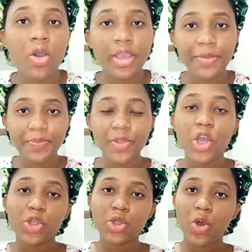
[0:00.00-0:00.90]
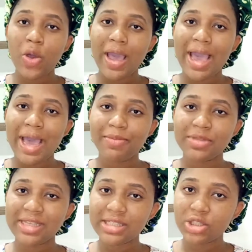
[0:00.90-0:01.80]
Okay, so I'm
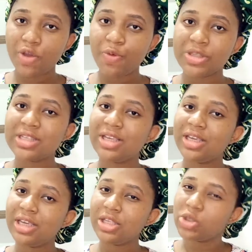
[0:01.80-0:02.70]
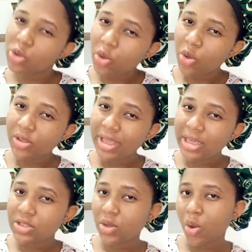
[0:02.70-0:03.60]
starting off with a two
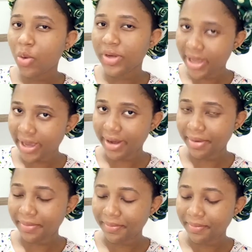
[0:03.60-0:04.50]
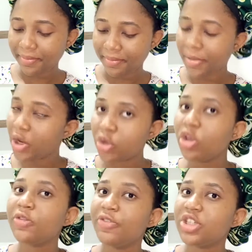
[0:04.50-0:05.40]
days old hair,
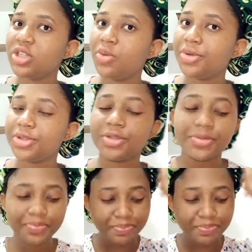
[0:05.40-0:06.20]
not freshly washed.